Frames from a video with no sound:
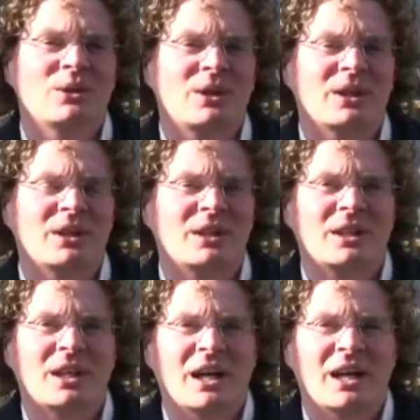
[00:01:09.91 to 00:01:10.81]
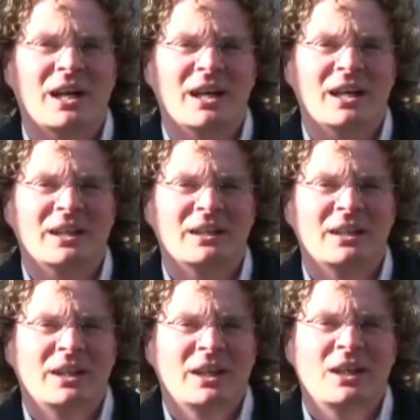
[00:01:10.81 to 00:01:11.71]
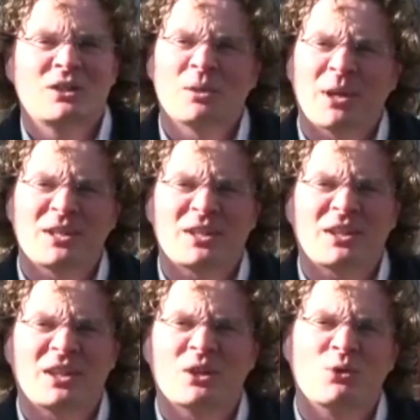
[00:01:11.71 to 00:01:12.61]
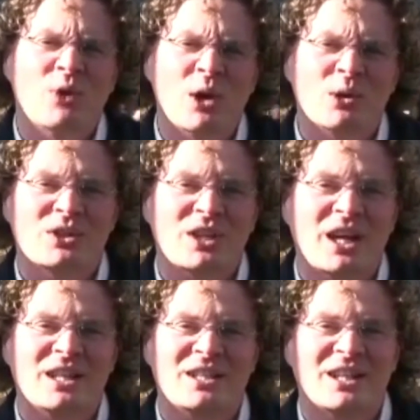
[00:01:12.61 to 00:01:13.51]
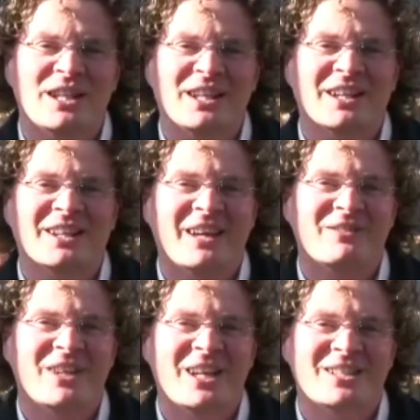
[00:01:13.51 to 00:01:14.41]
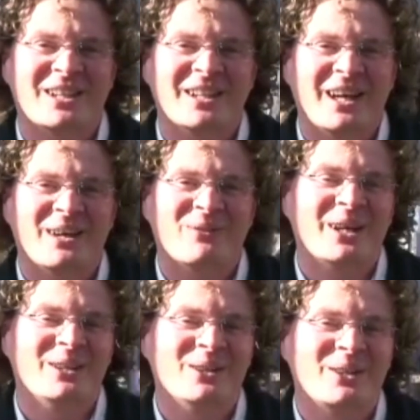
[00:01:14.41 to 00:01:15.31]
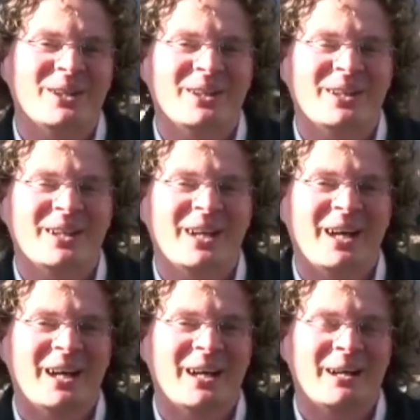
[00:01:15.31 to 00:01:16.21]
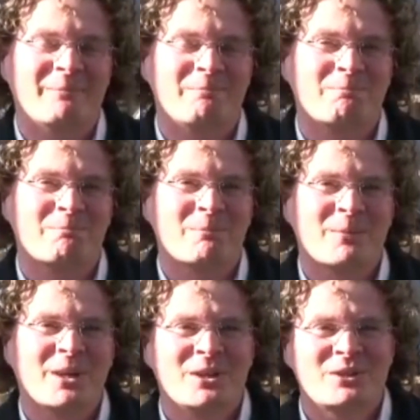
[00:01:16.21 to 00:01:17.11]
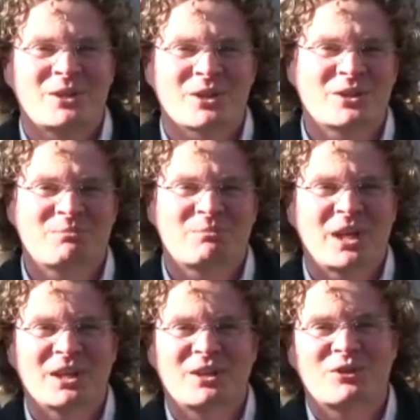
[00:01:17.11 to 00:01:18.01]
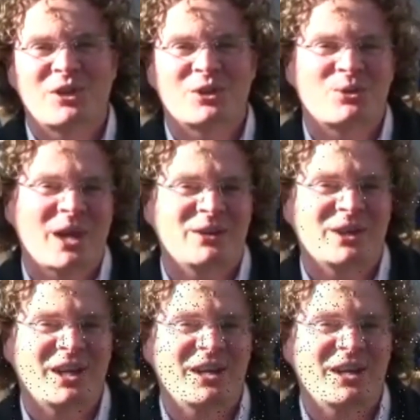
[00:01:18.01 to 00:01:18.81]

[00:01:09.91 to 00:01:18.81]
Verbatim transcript: You can, uh, in some places I think they do roller skating, and they have days like that where you can um, just take to the streets without your